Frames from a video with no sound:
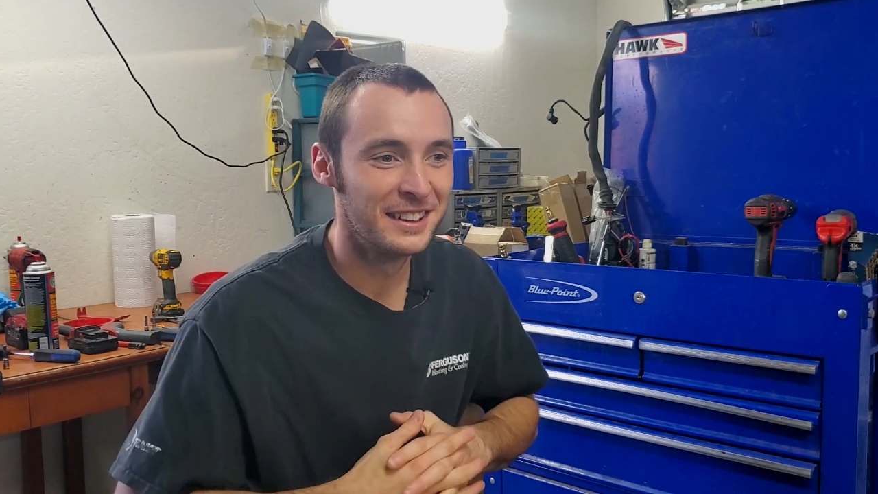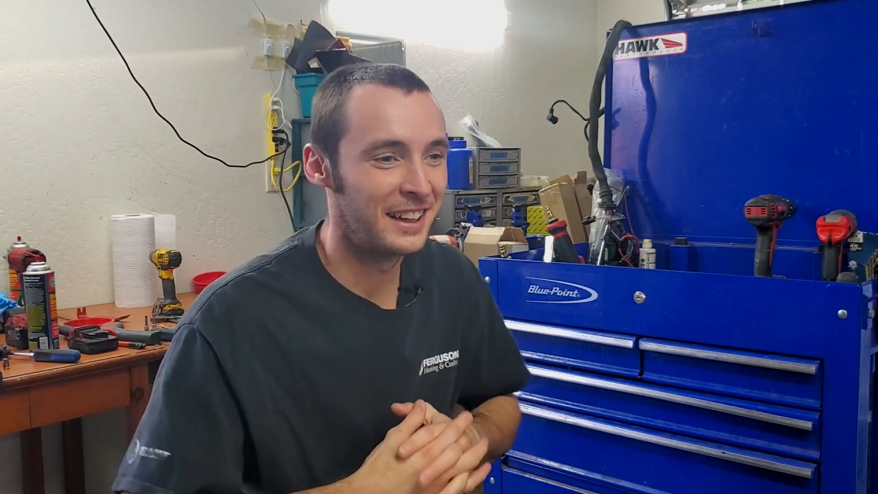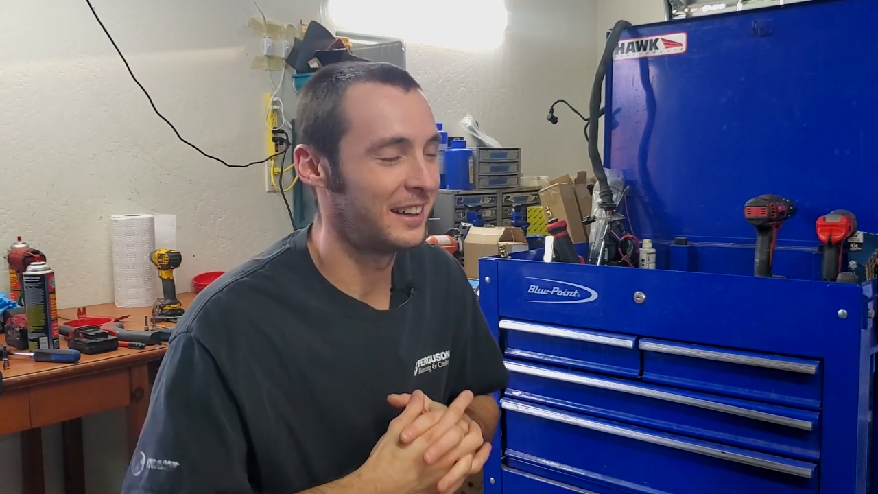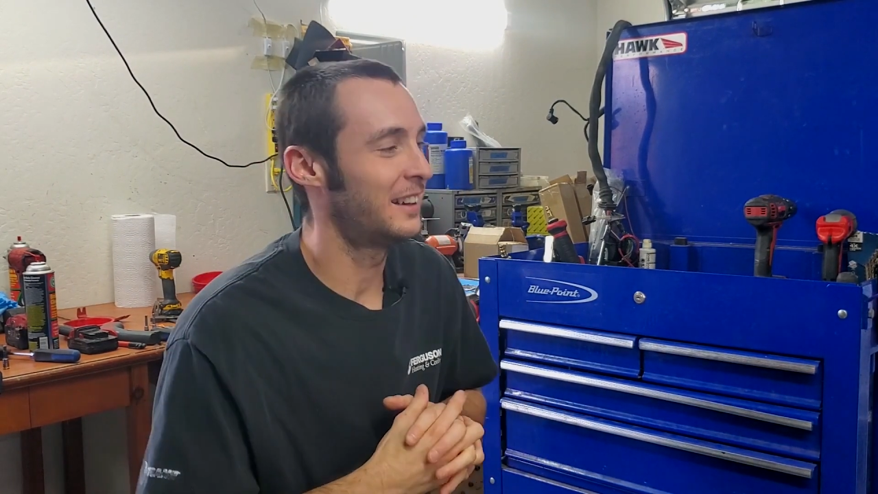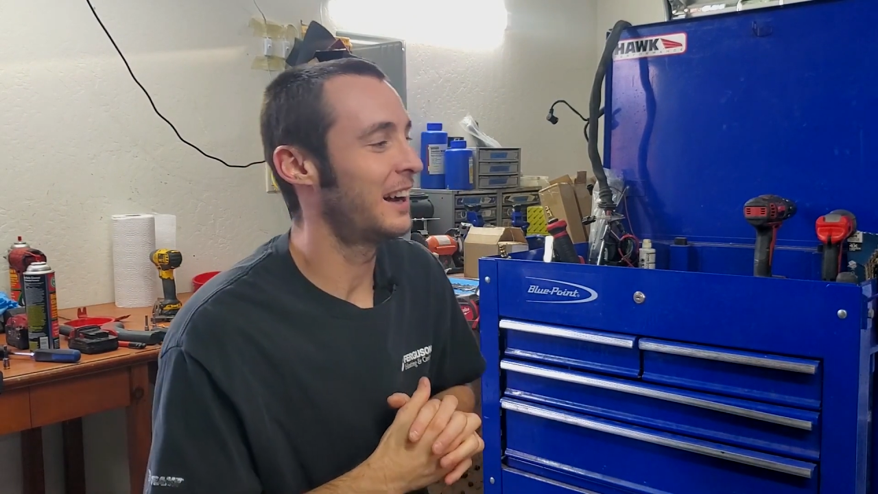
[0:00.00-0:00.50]

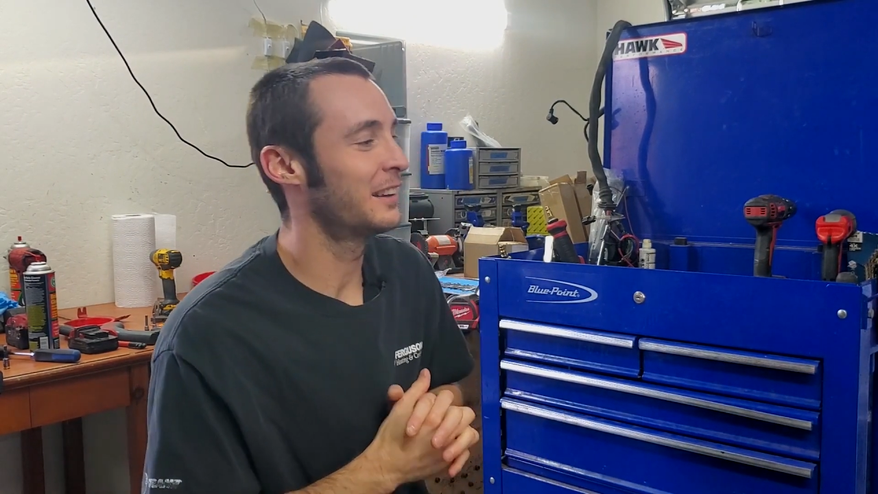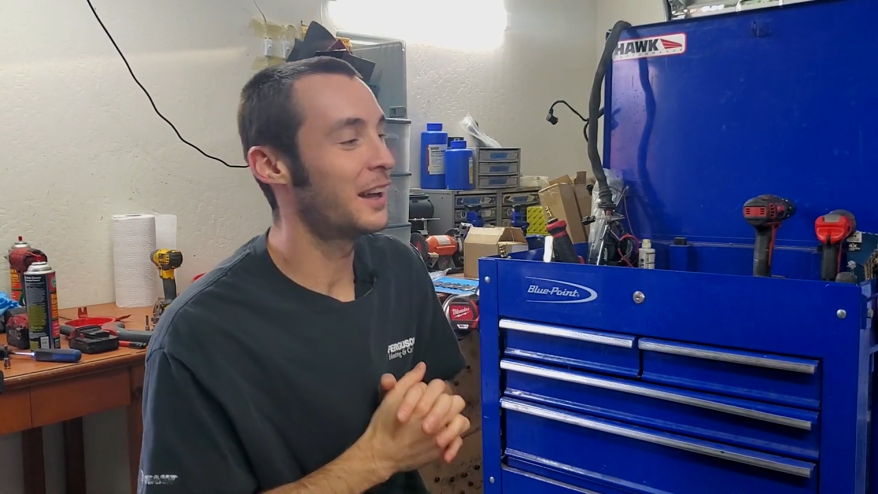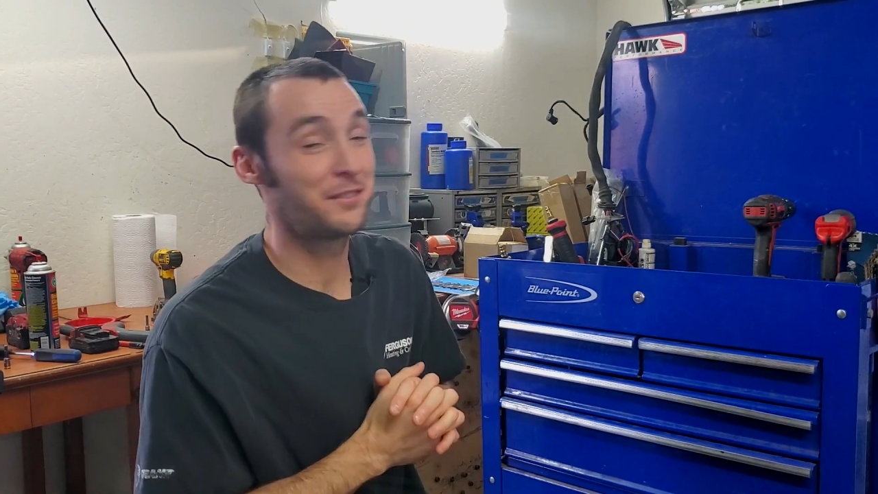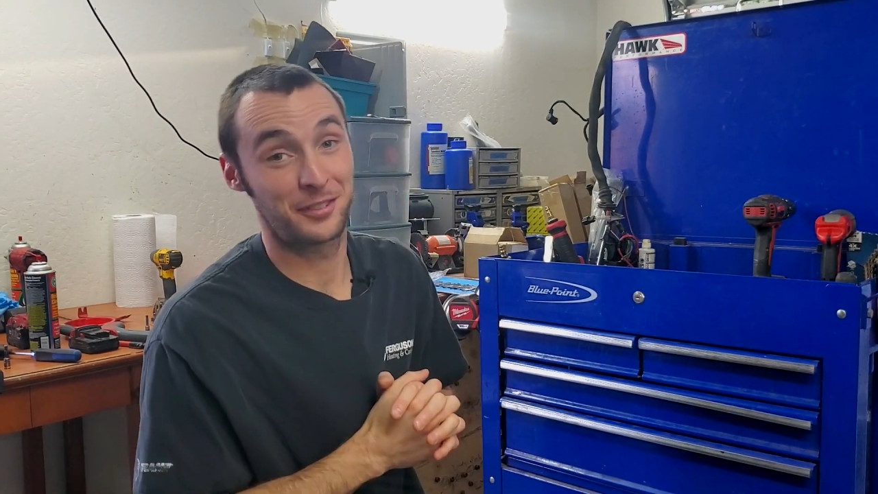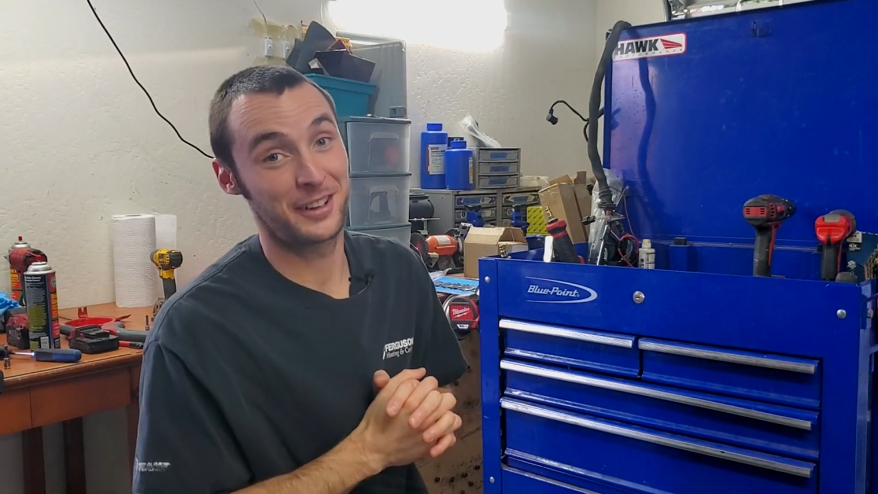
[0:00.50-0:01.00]
I
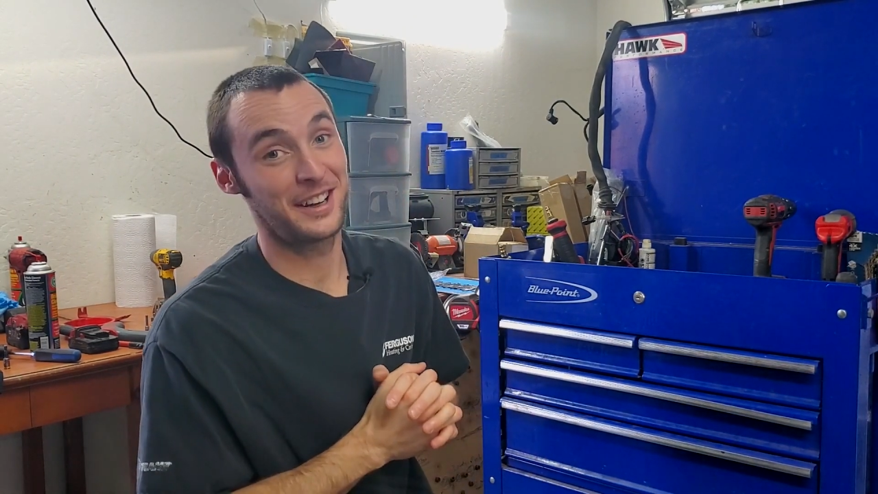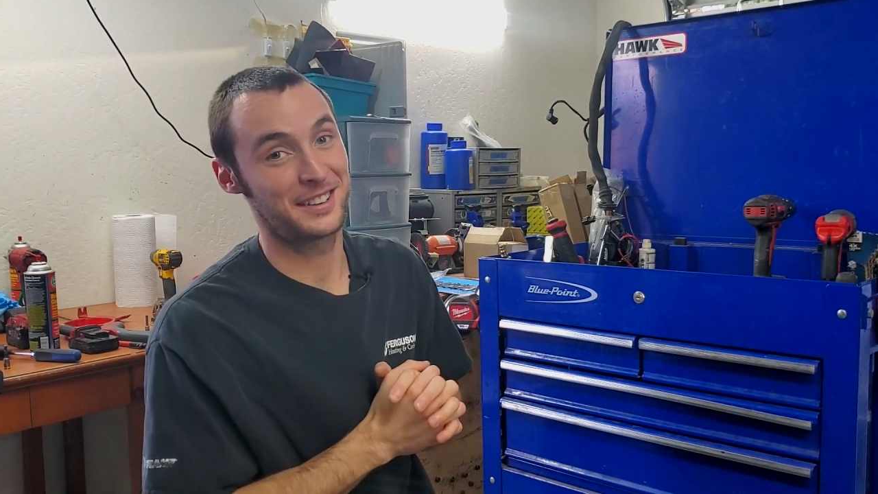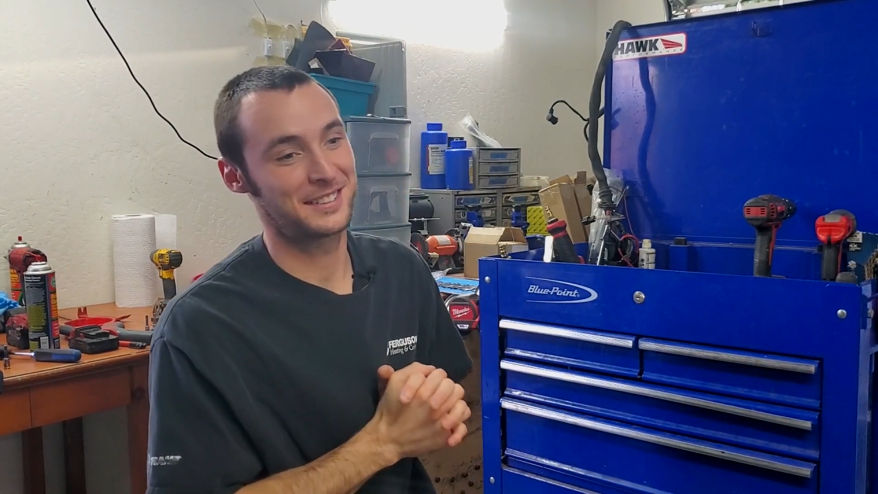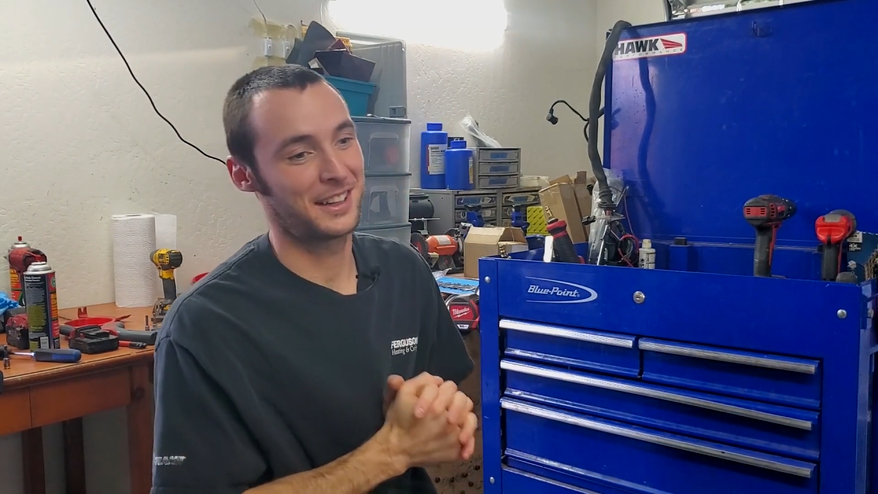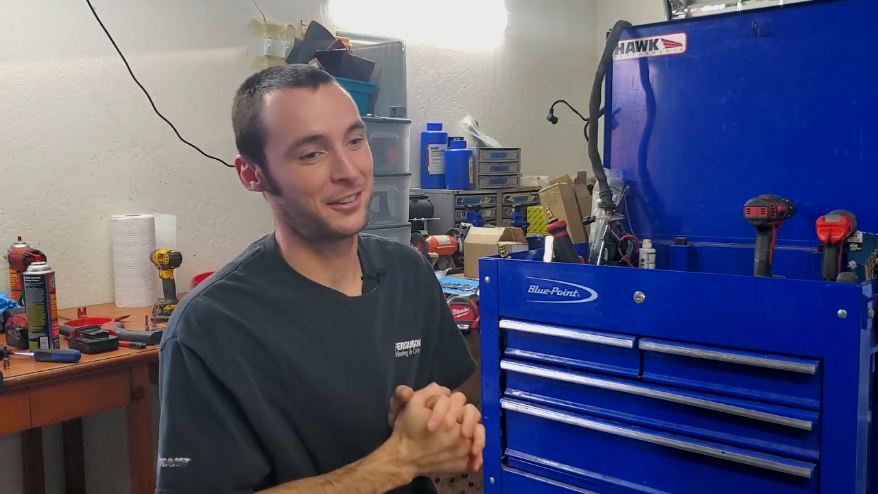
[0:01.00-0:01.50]
love
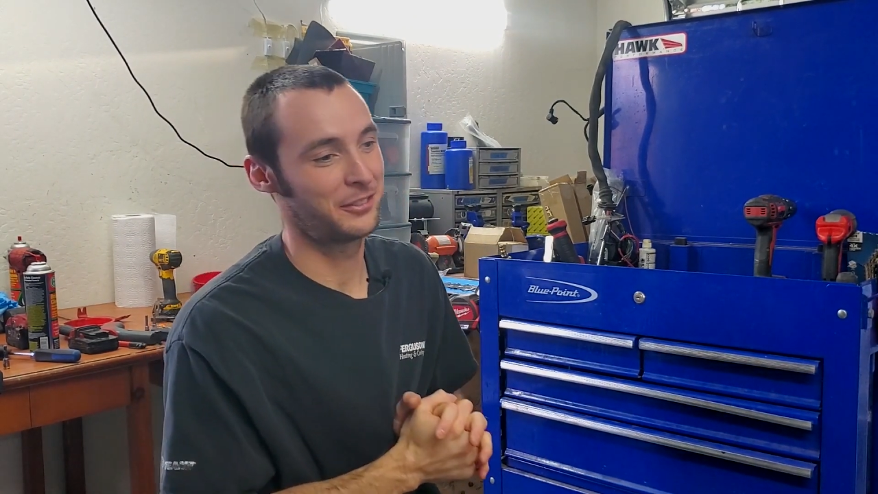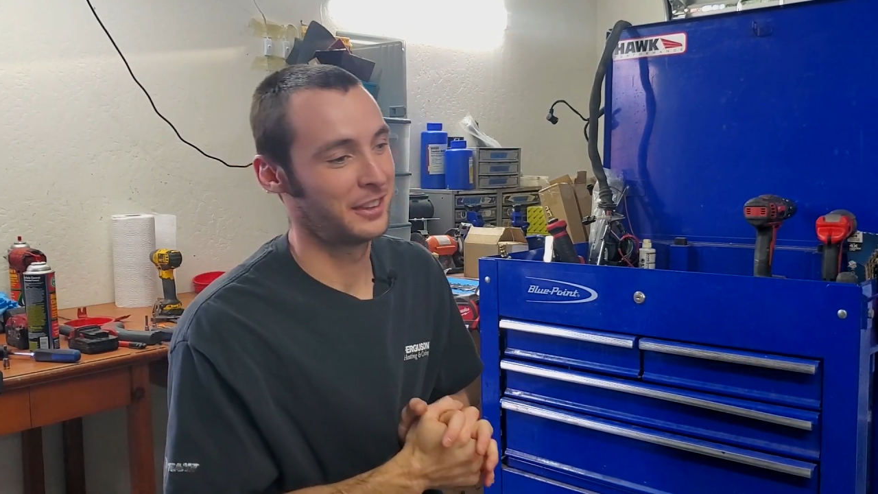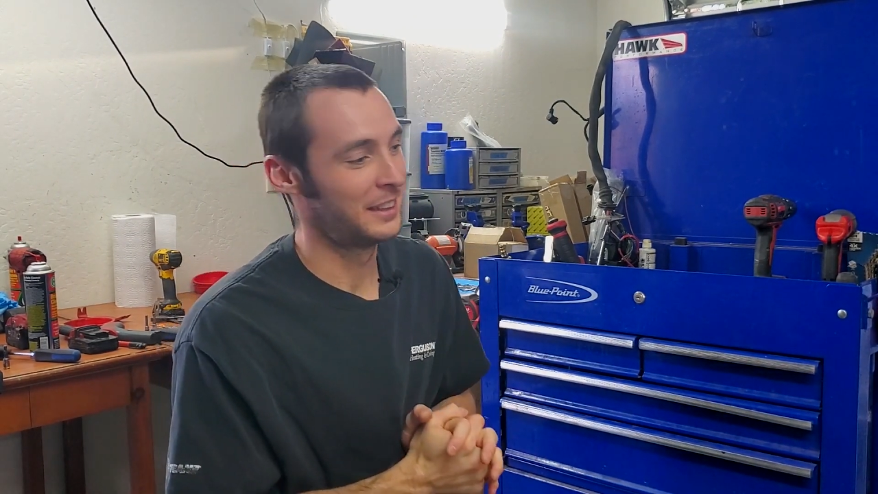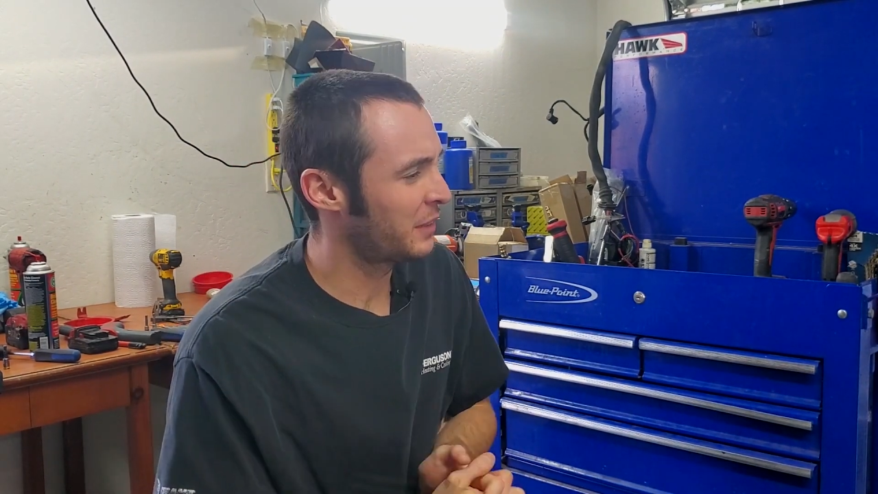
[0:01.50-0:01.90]
forgetting stuff.